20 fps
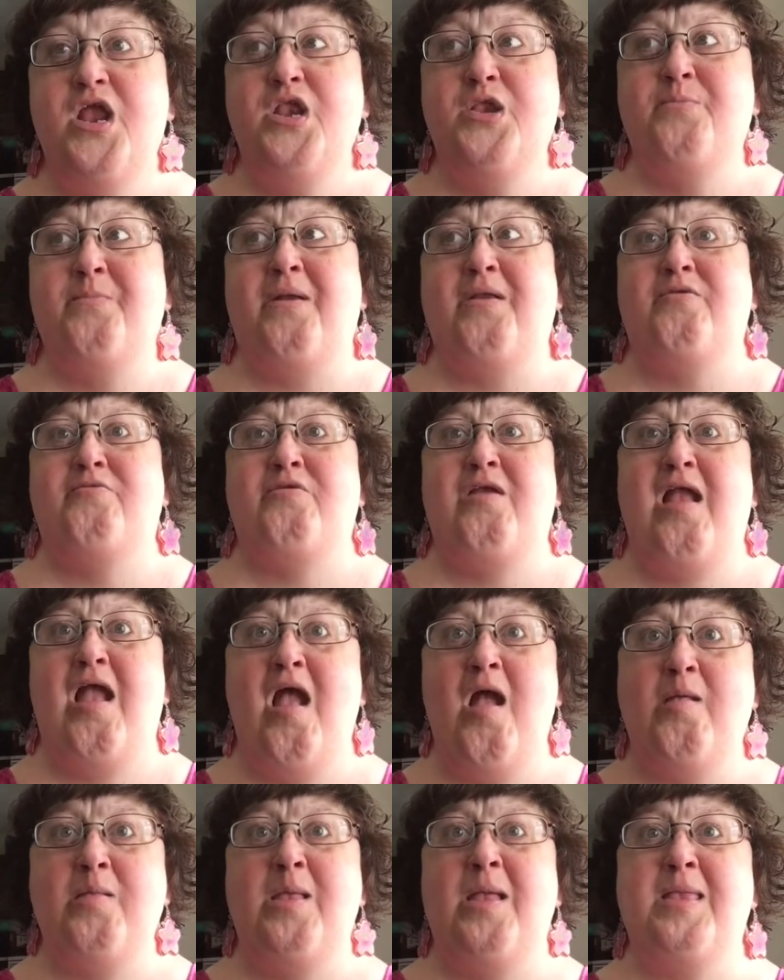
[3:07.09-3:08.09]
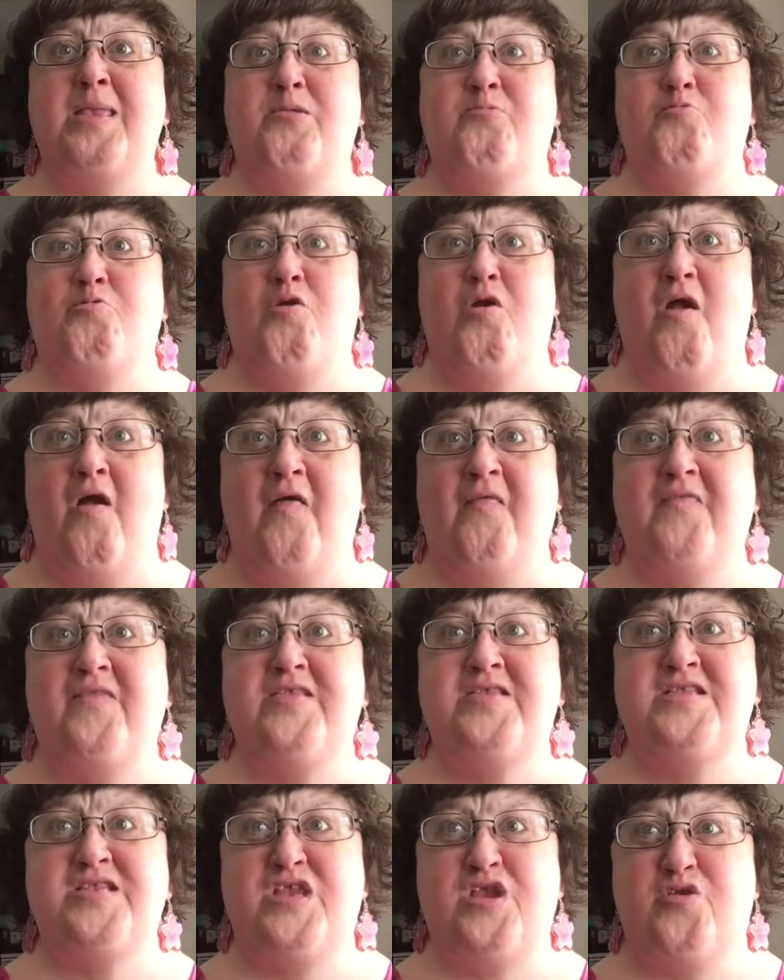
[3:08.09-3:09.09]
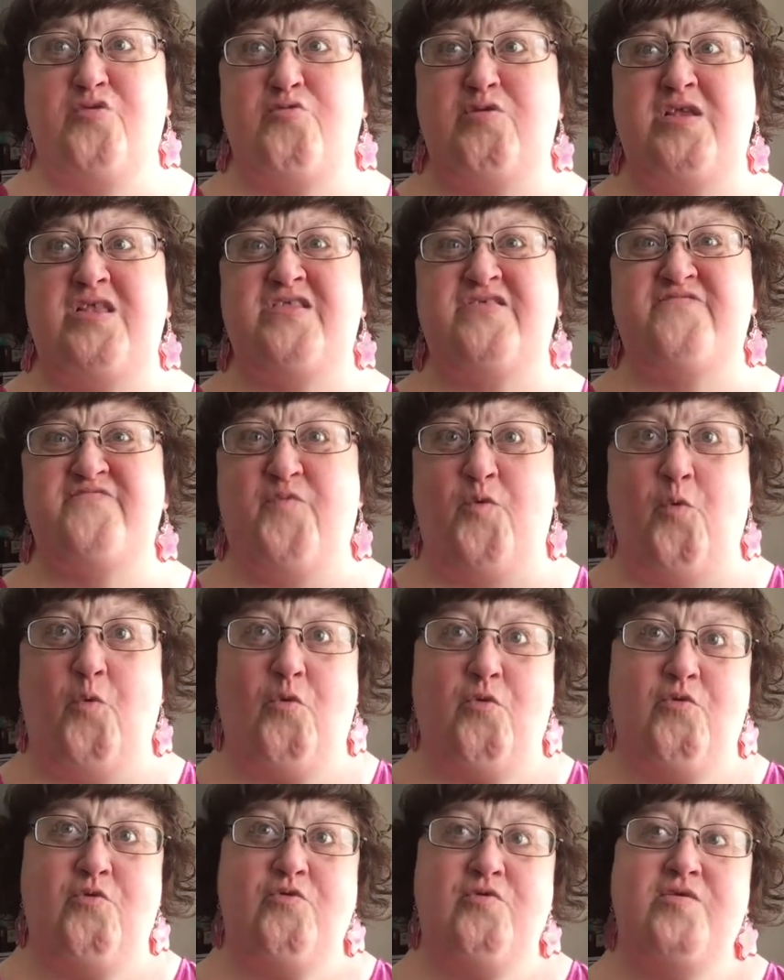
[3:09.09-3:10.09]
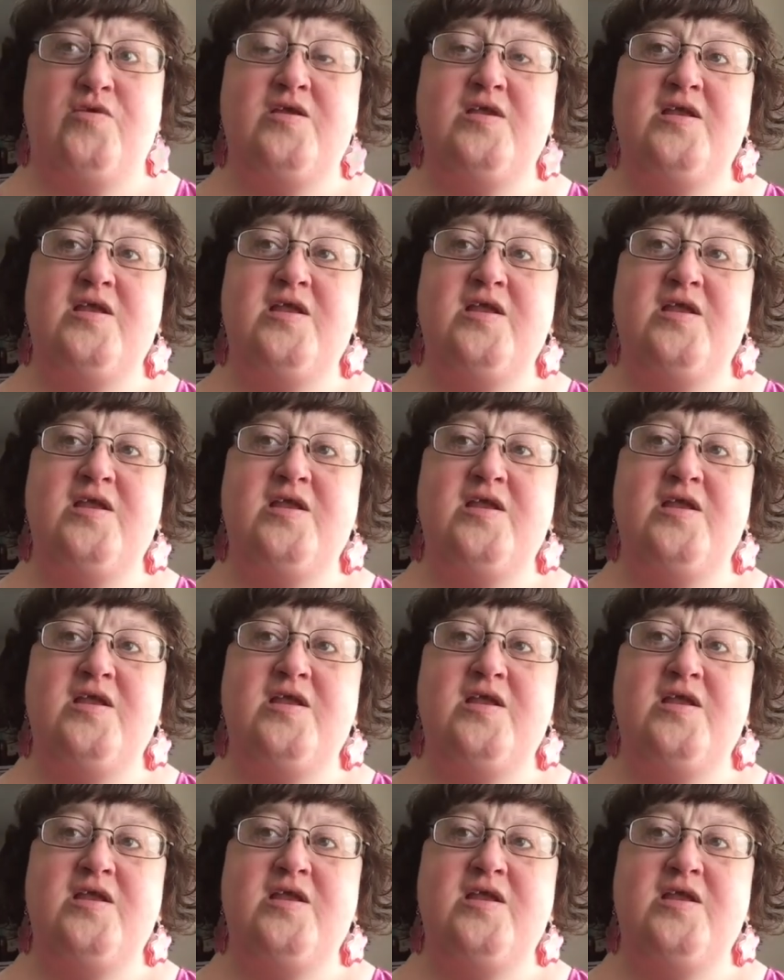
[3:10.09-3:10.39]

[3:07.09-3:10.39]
No matter how long they were on the series for,